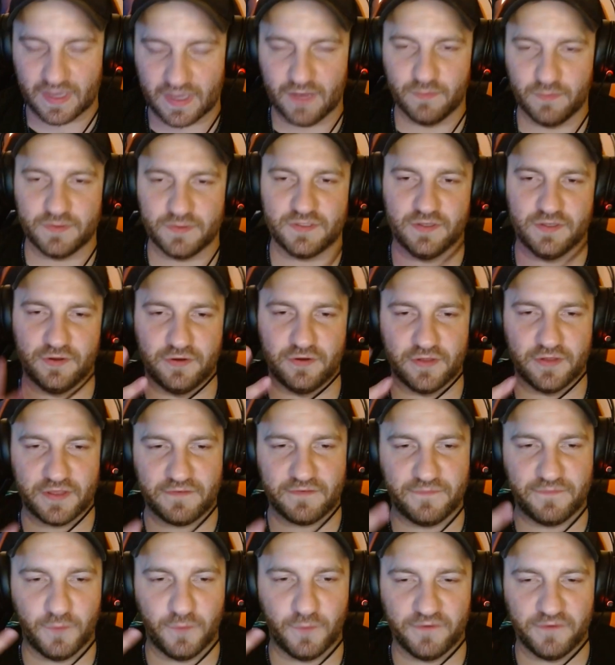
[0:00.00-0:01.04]
it was literally
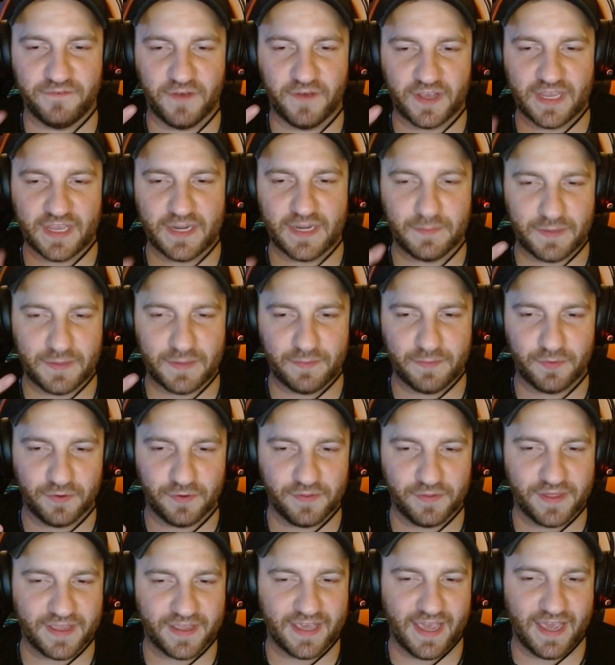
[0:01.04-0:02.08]
4 fucking
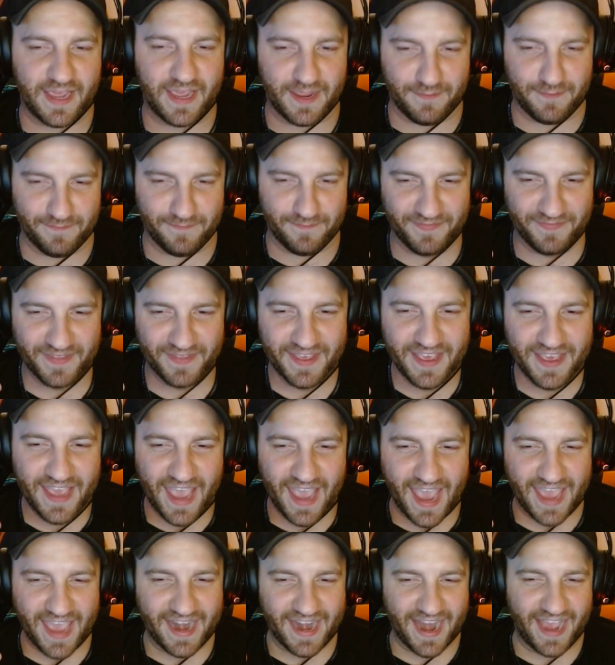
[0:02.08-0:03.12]
people that came.
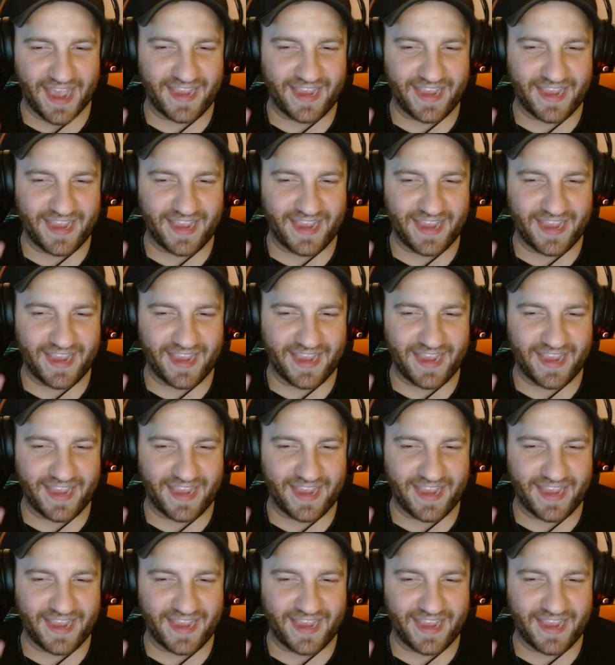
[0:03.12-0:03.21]
And